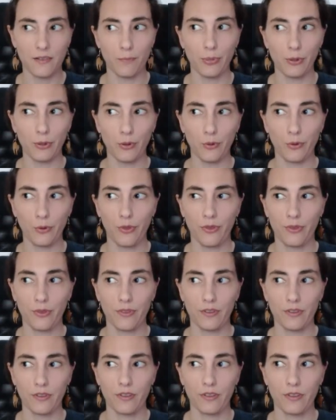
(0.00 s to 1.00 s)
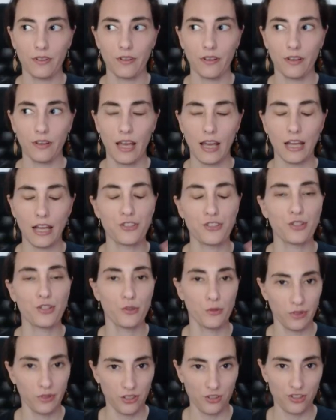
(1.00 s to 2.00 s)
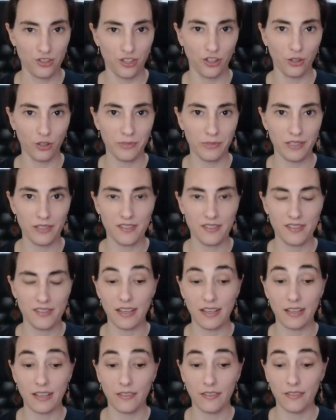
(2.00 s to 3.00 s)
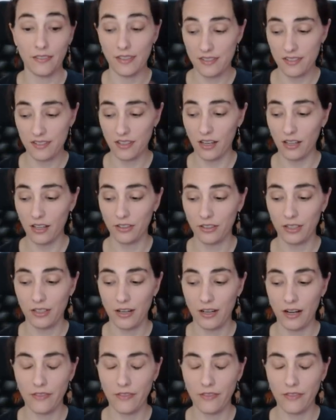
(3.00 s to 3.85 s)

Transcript: two of the Shelbys in this color,